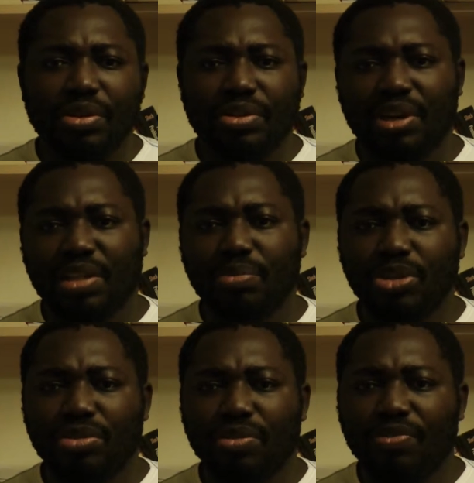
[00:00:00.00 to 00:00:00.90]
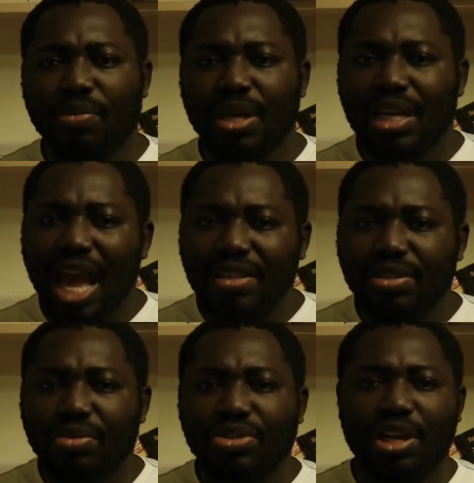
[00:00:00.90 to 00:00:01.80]
transmission from the
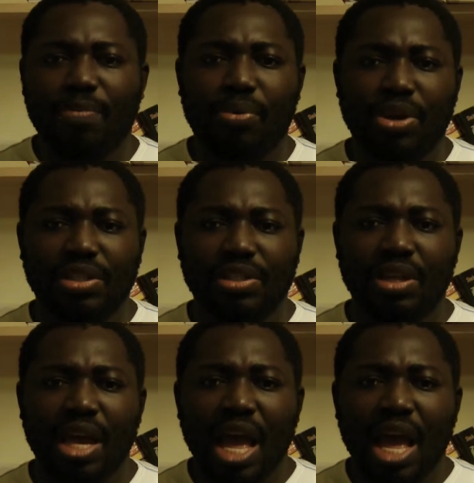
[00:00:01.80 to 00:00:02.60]
last good checkpoint.